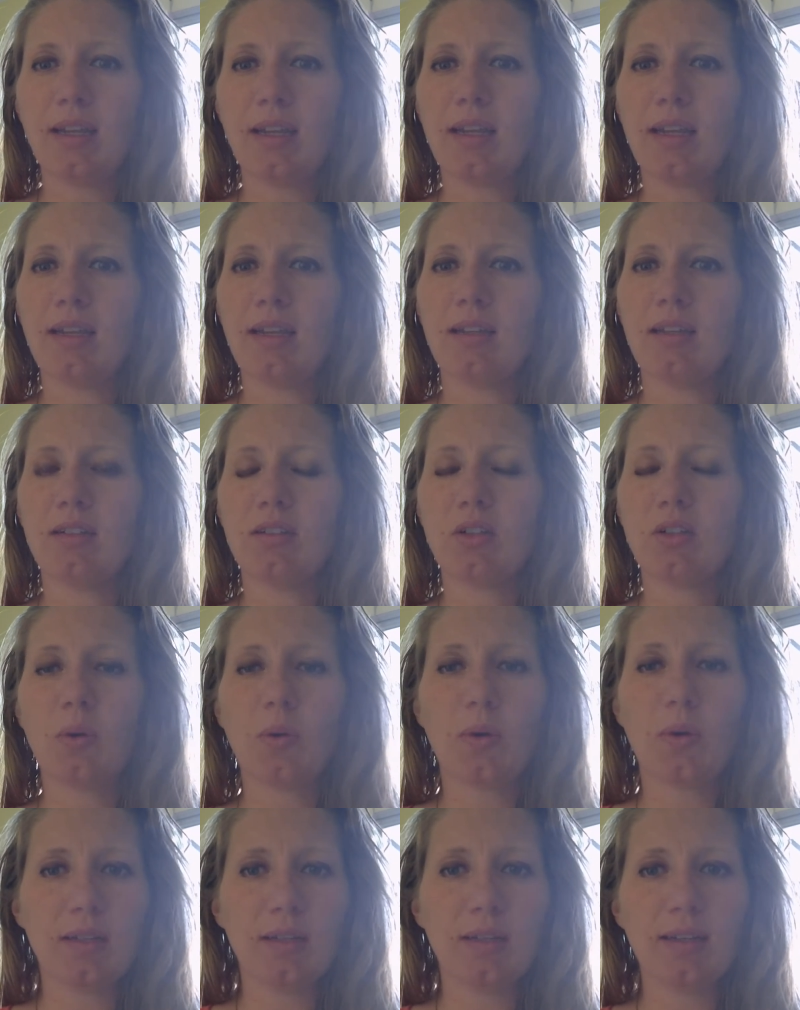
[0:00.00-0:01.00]
and
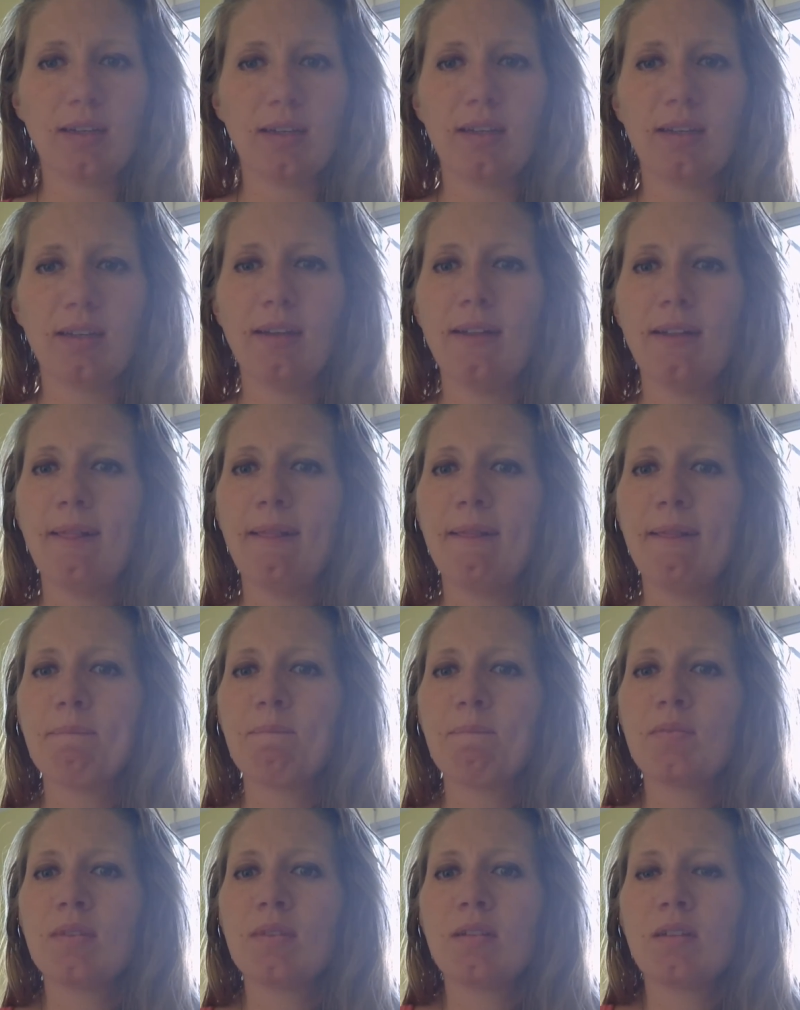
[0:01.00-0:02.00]
quantity,
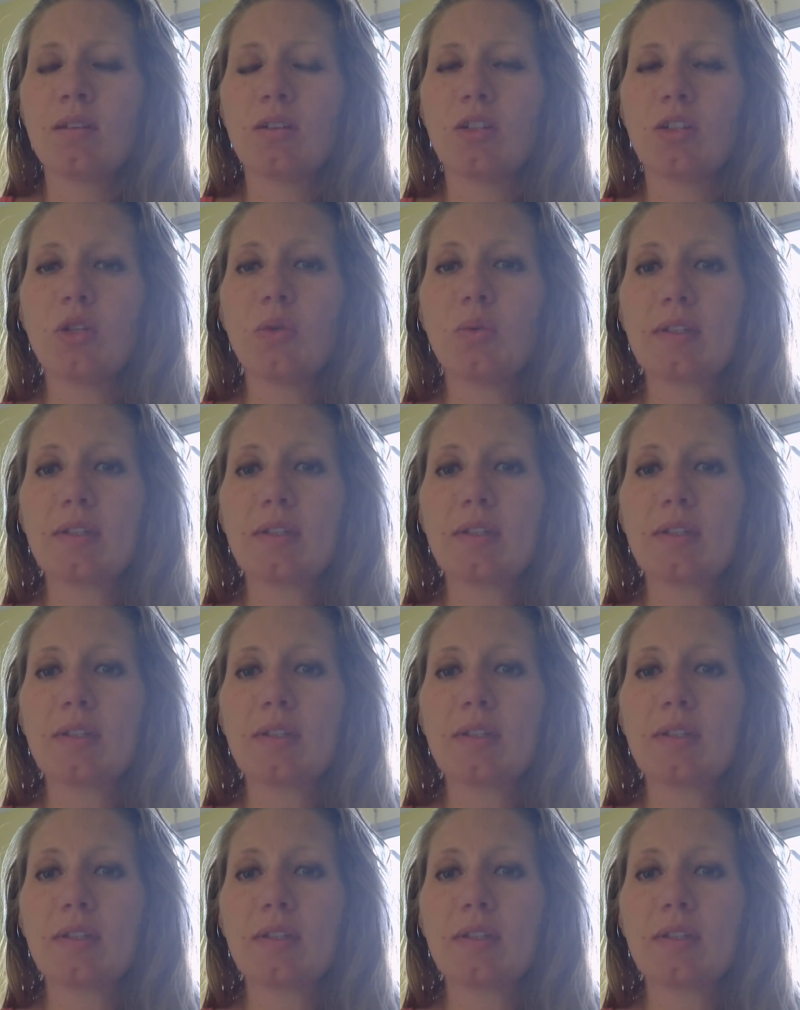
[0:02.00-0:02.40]
you